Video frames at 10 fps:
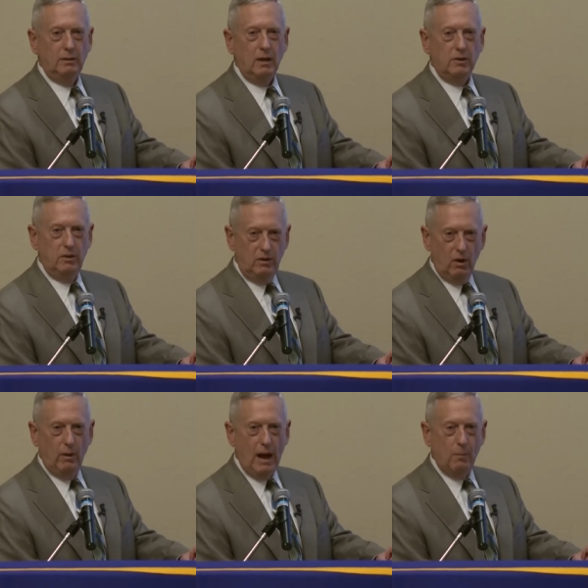Now, you
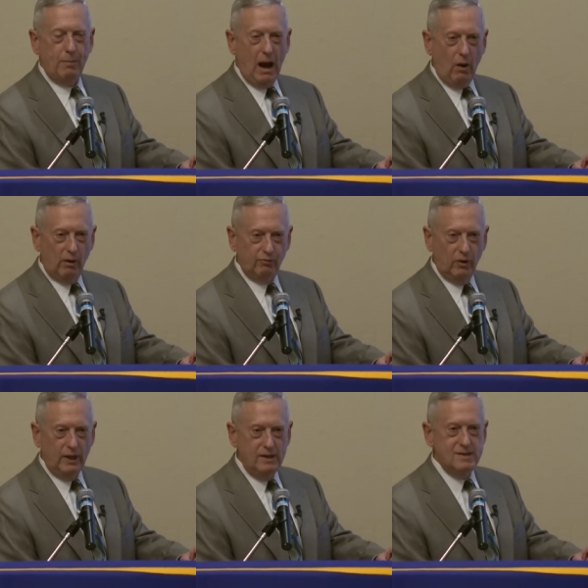know how
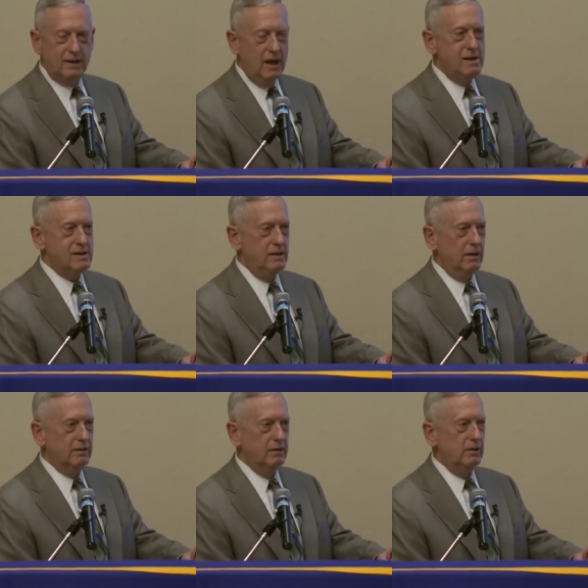powerful education
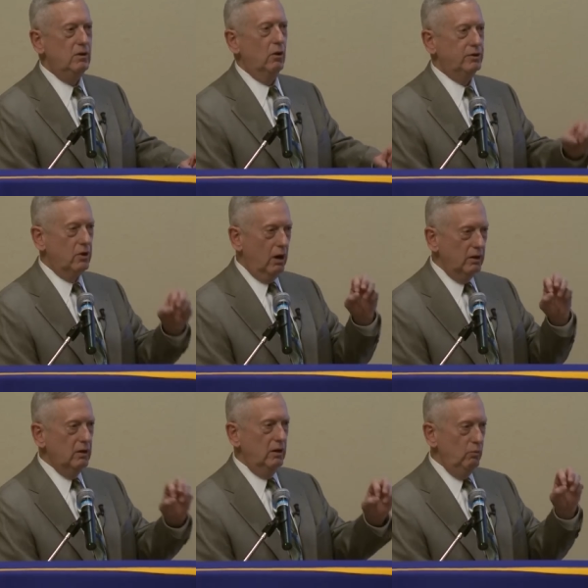is. You know
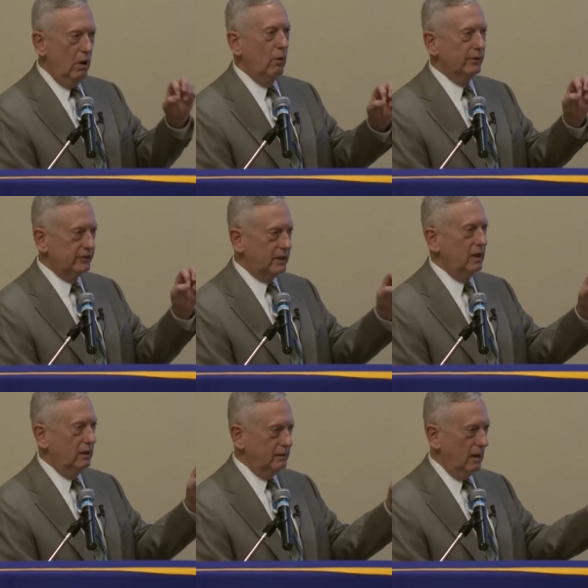darn good and well what the
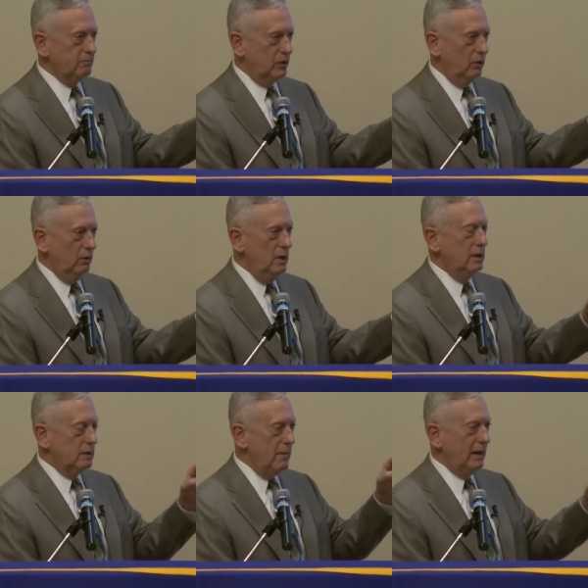king is up to
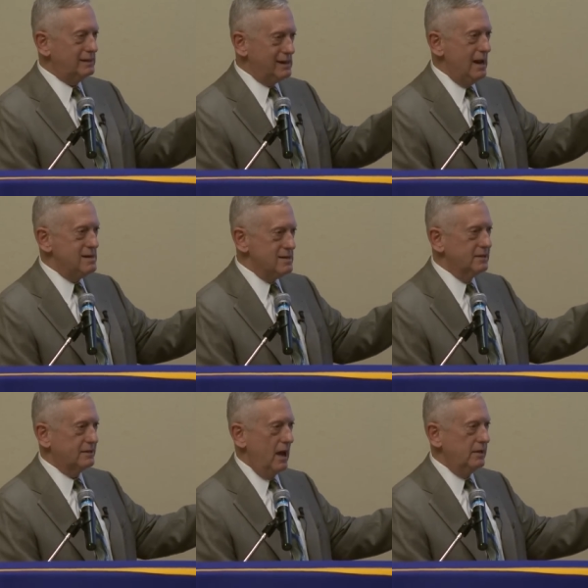to make change
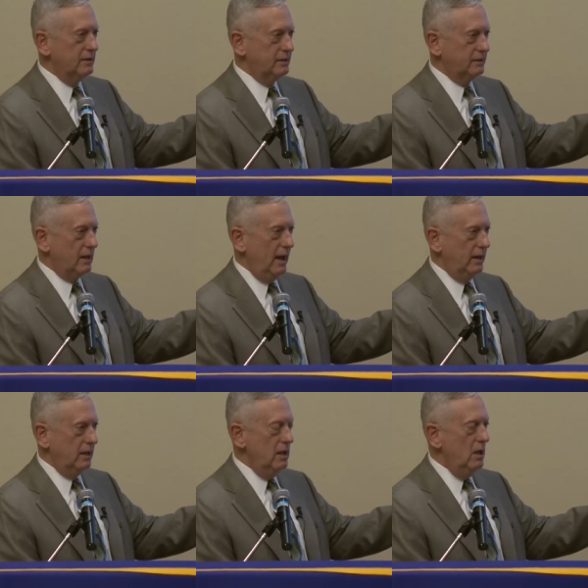inside his
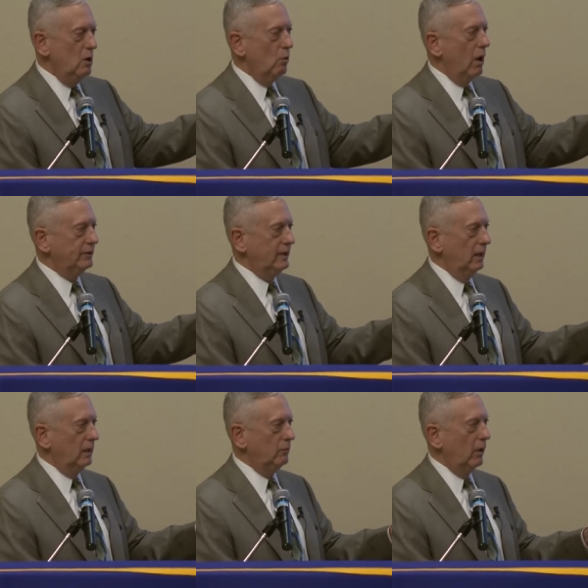society while
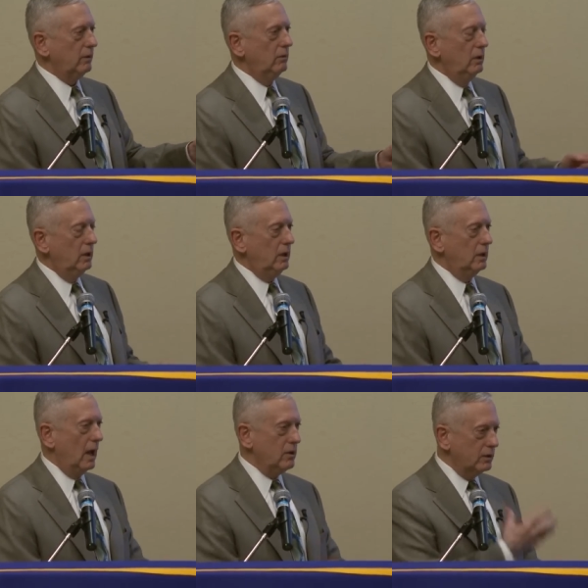dealing what he
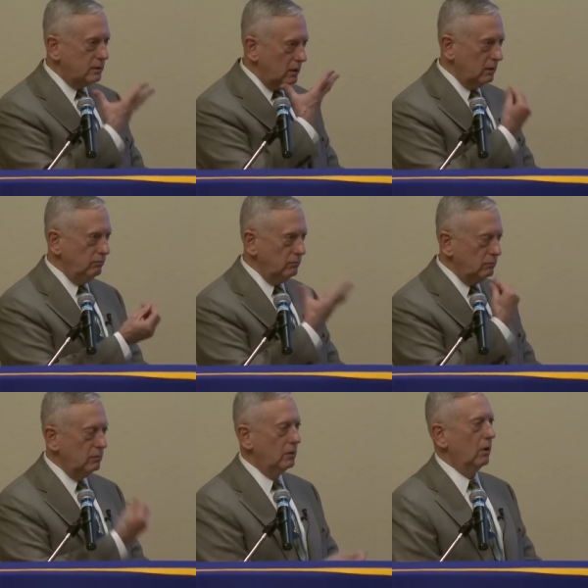and I used to
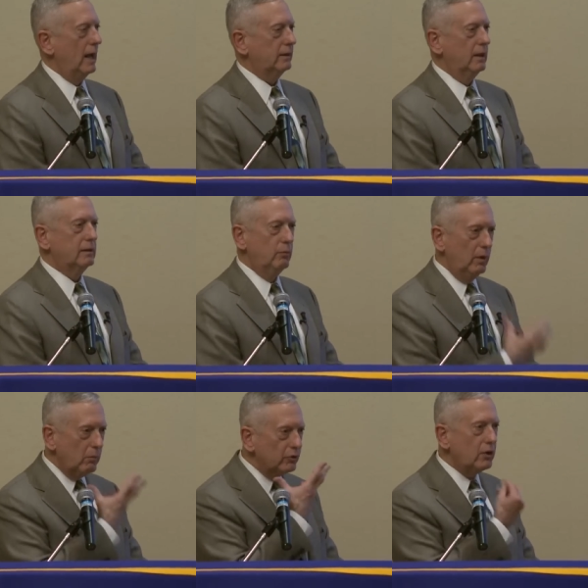go like this, and we
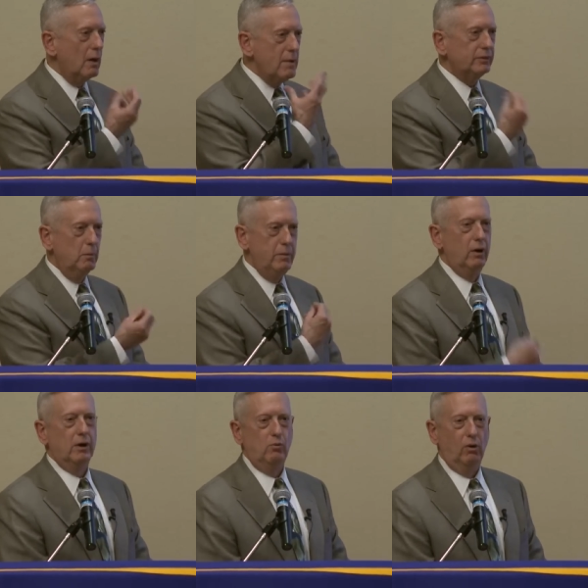were both talking about the
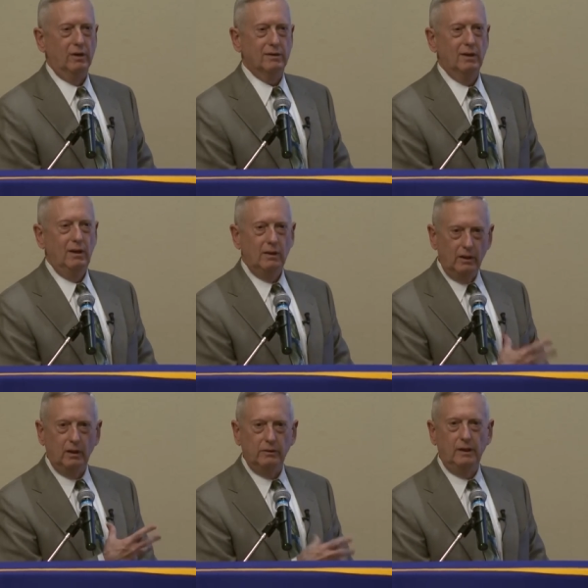bearded ones.
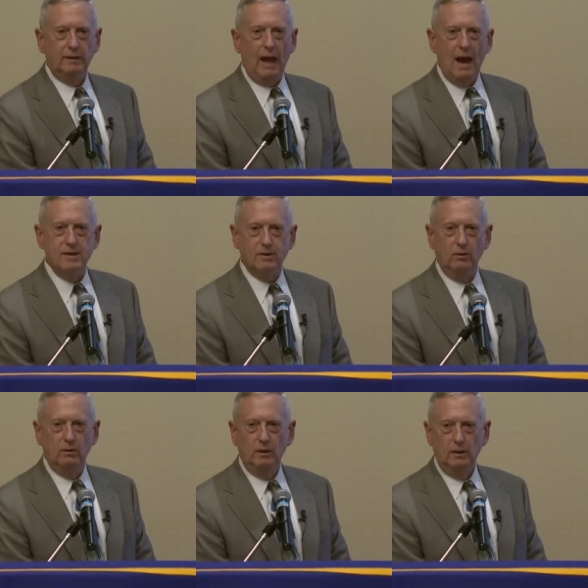The, these guys
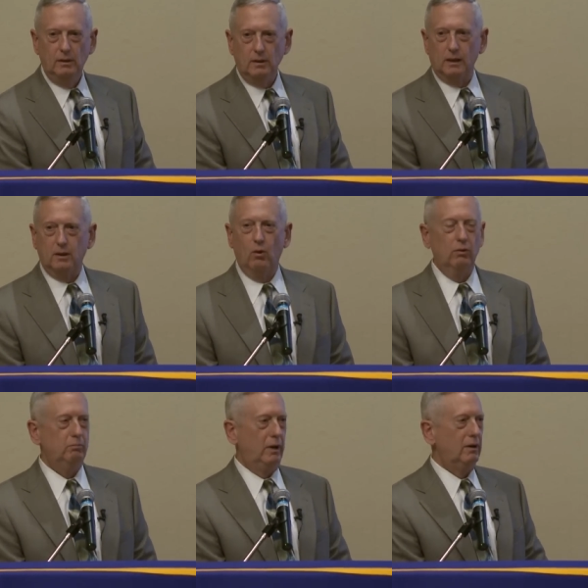who, not to
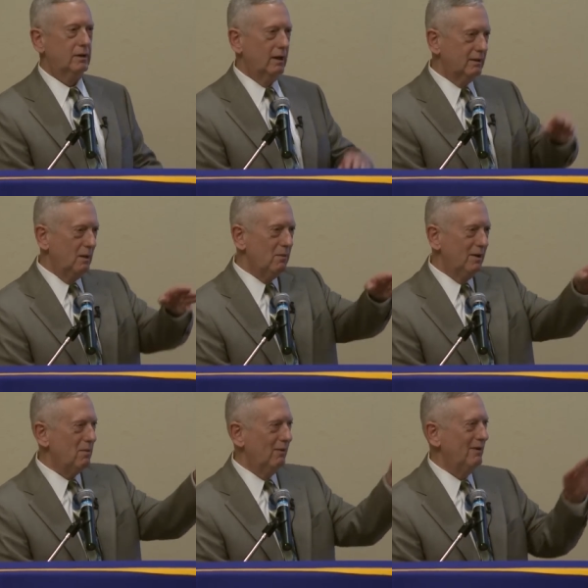hold beards against
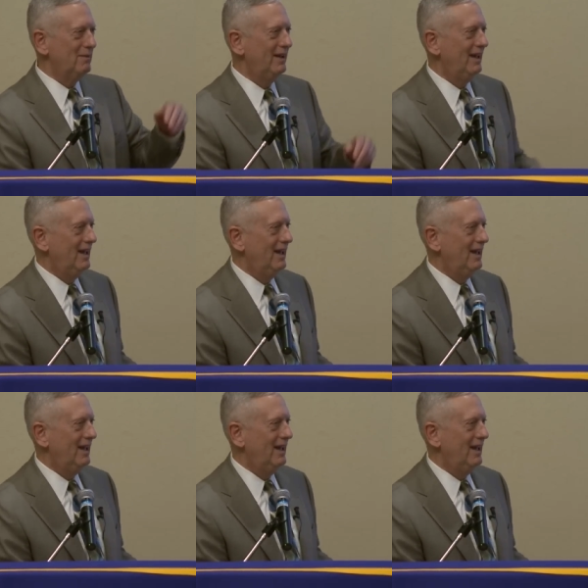anybody, by the way, but,